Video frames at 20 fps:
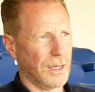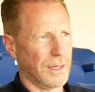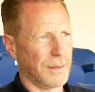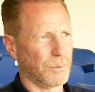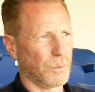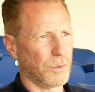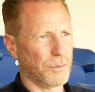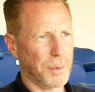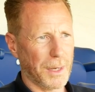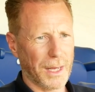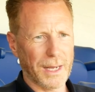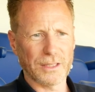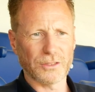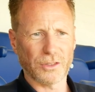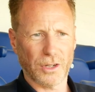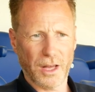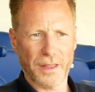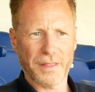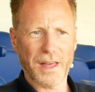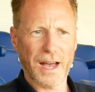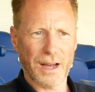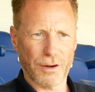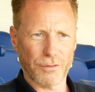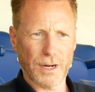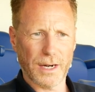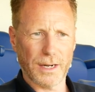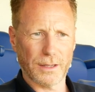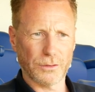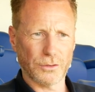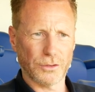And with players like that
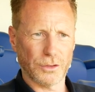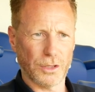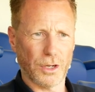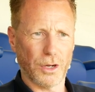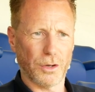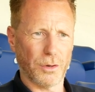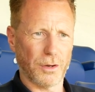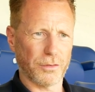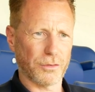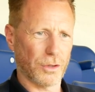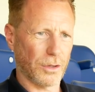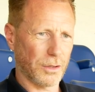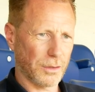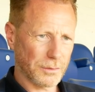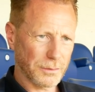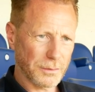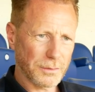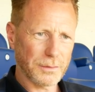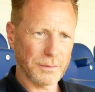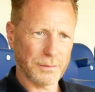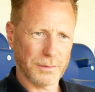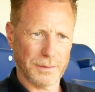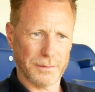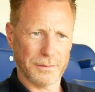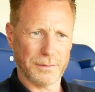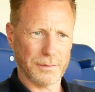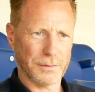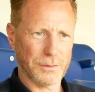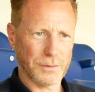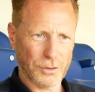around, you know, I've got
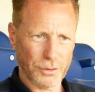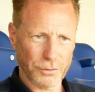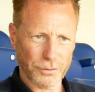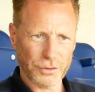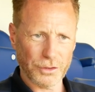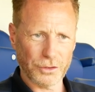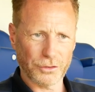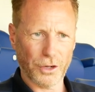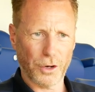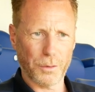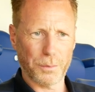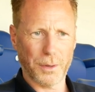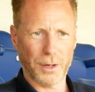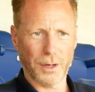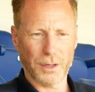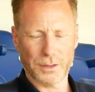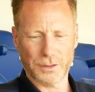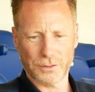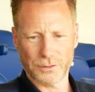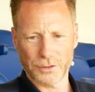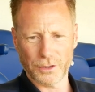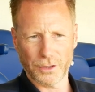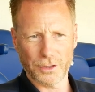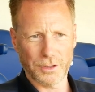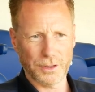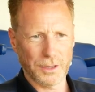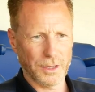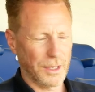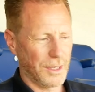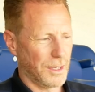obviously Joe
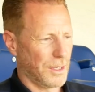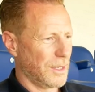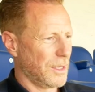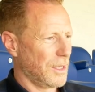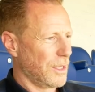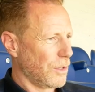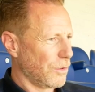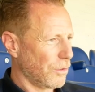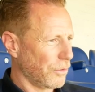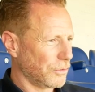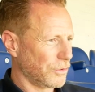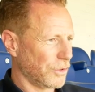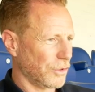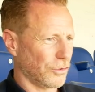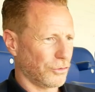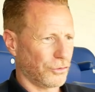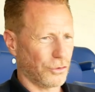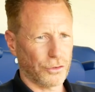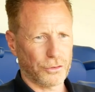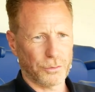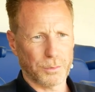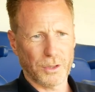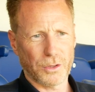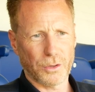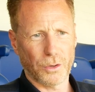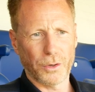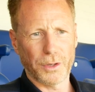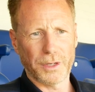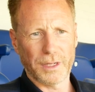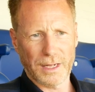Partington, obviously got Josh
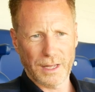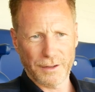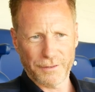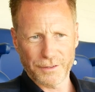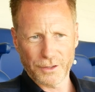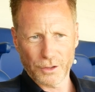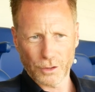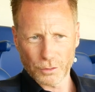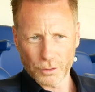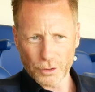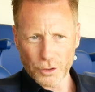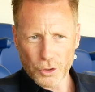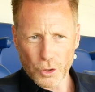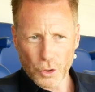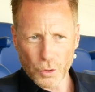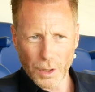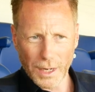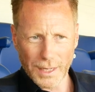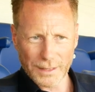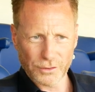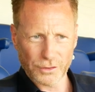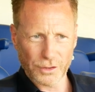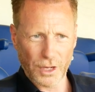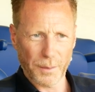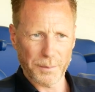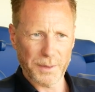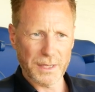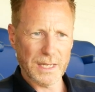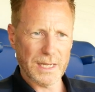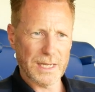McCoy and Effie on the new lads
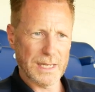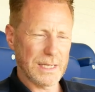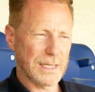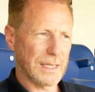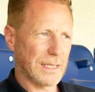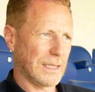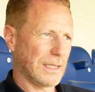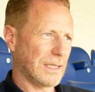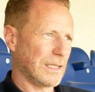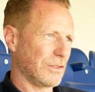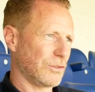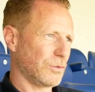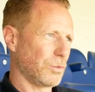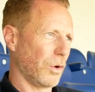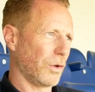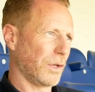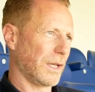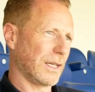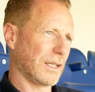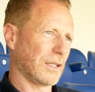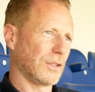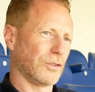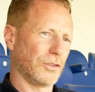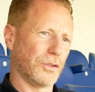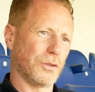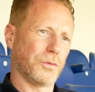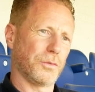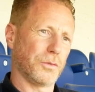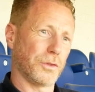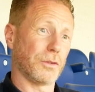coming in. It's what they're going to
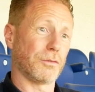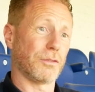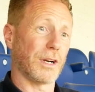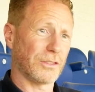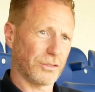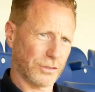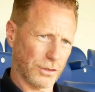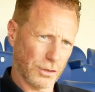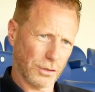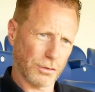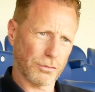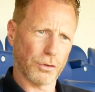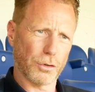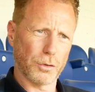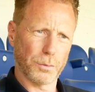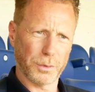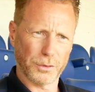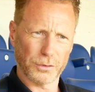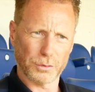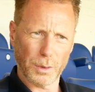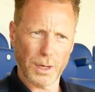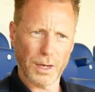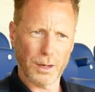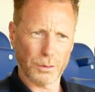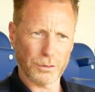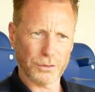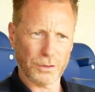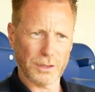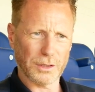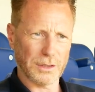do for the rest of the group as
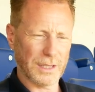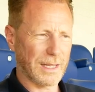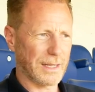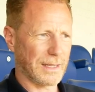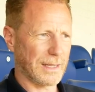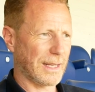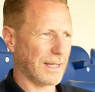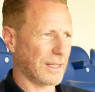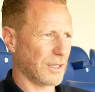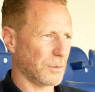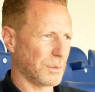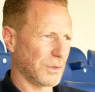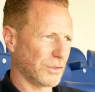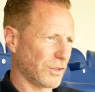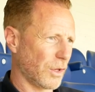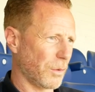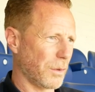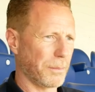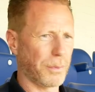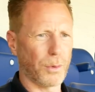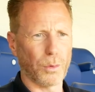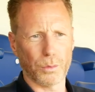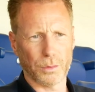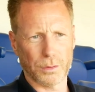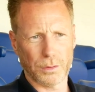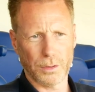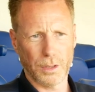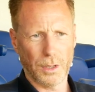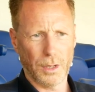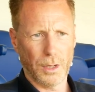well. So they're going to be so
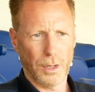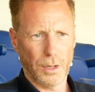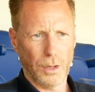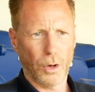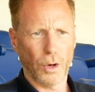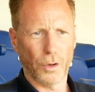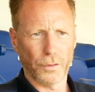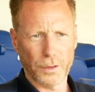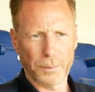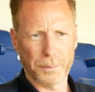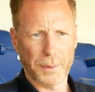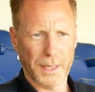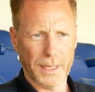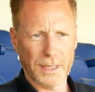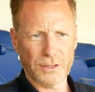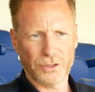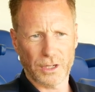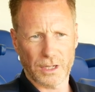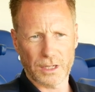important on the pitch.